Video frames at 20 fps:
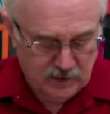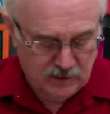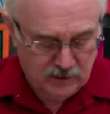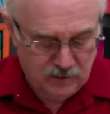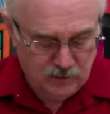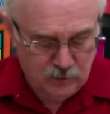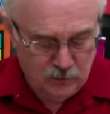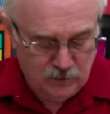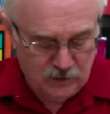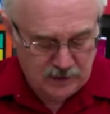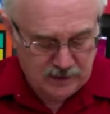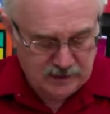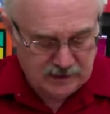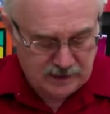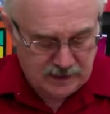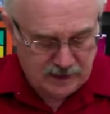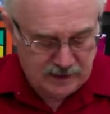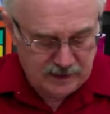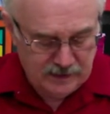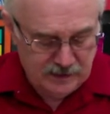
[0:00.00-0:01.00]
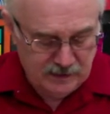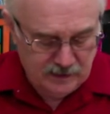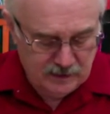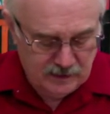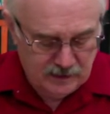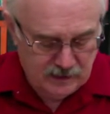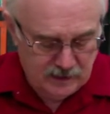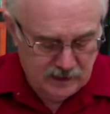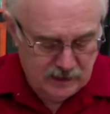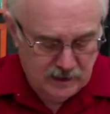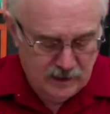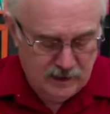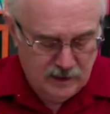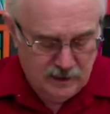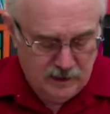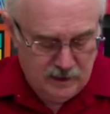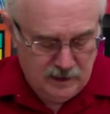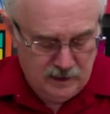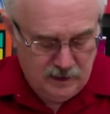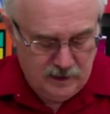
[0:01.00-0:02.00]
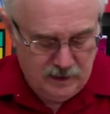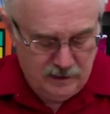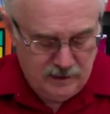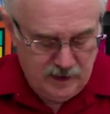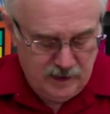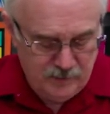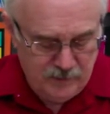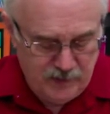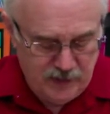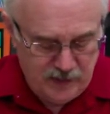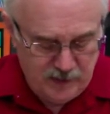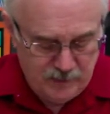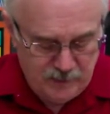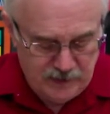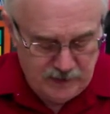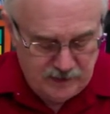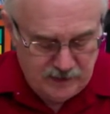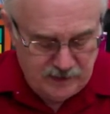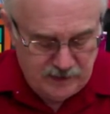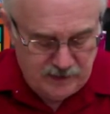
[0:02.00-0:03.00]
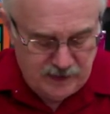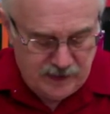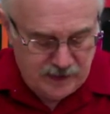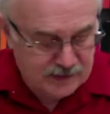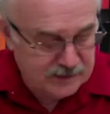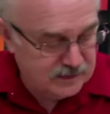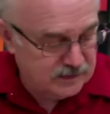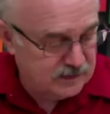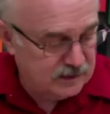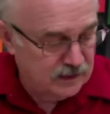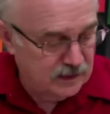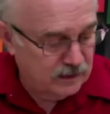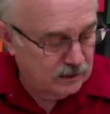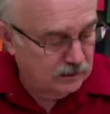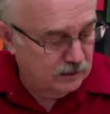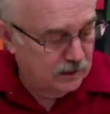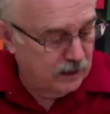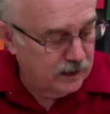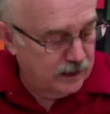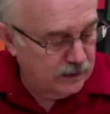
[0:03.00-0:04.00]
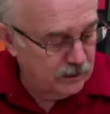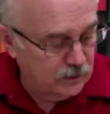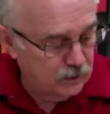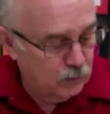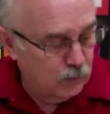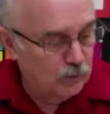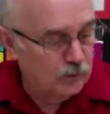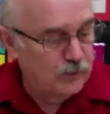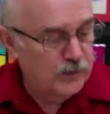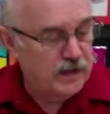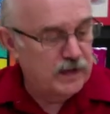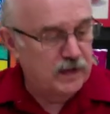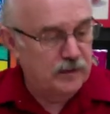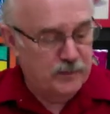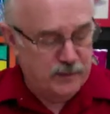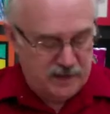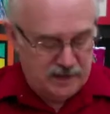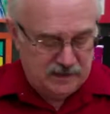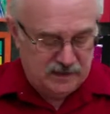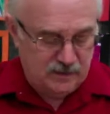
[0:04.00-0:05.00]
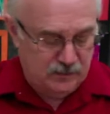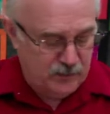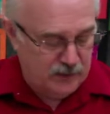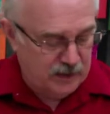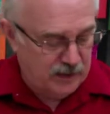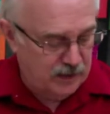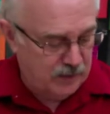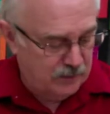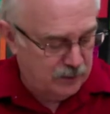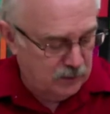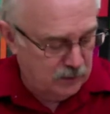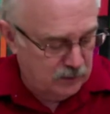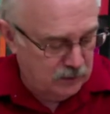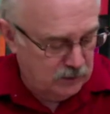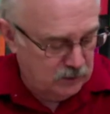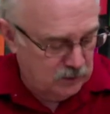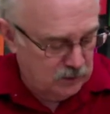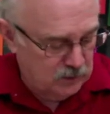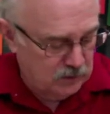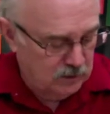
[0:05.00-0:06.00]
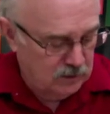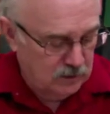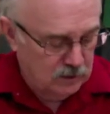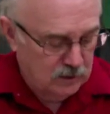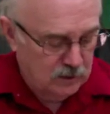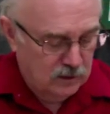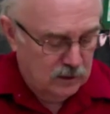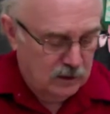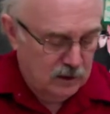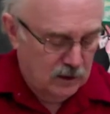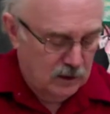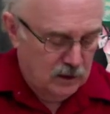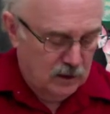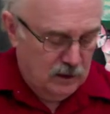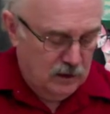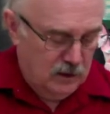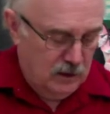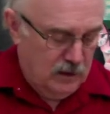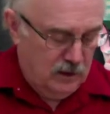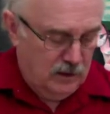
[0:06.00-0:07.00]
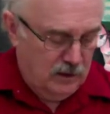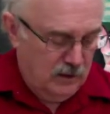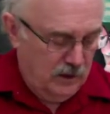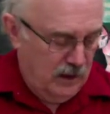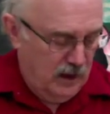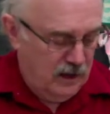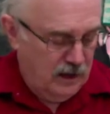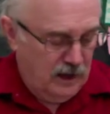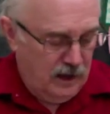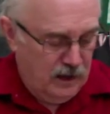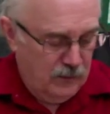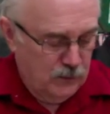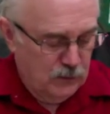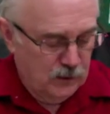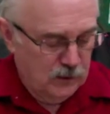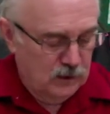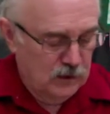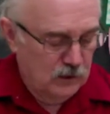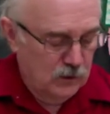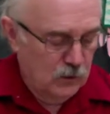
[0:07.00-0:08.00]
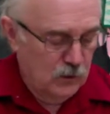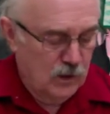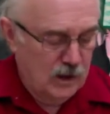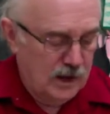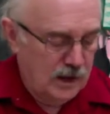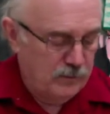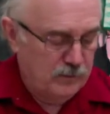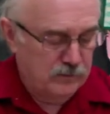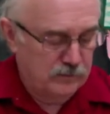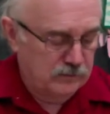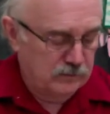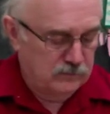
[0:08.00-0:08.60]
Do this side. And then maybe the next layer will be a piece of paper that I will glue up.